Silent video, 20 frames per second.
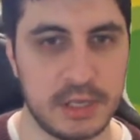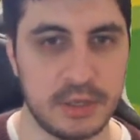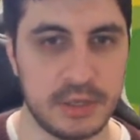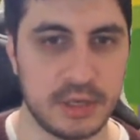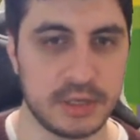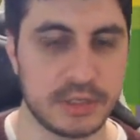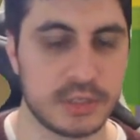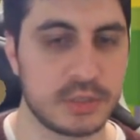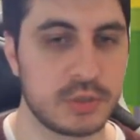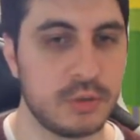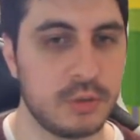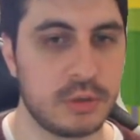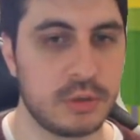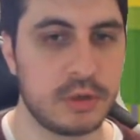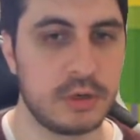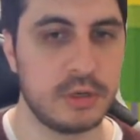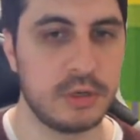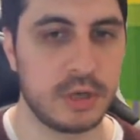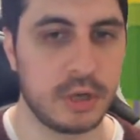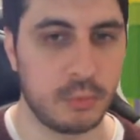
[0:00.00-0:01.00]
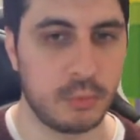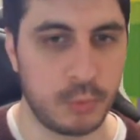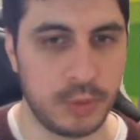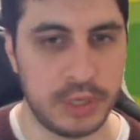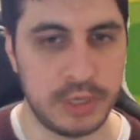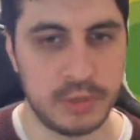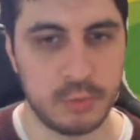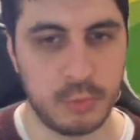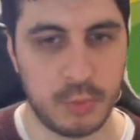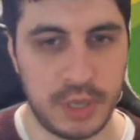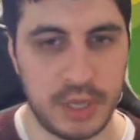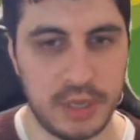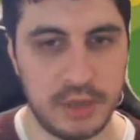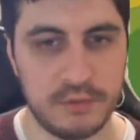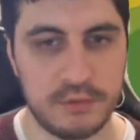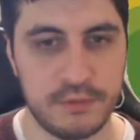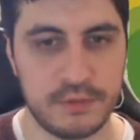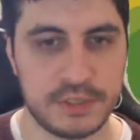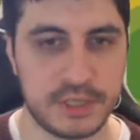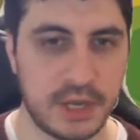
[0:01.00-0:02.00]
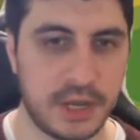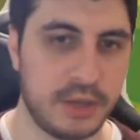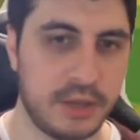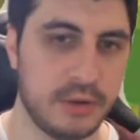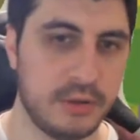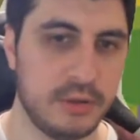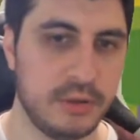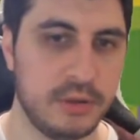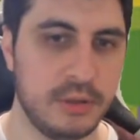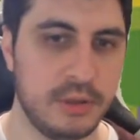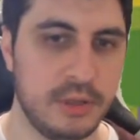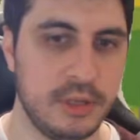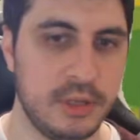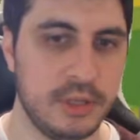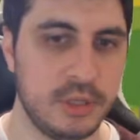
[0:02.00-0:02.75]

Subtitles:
You got solar, you got wind, wave, tidal,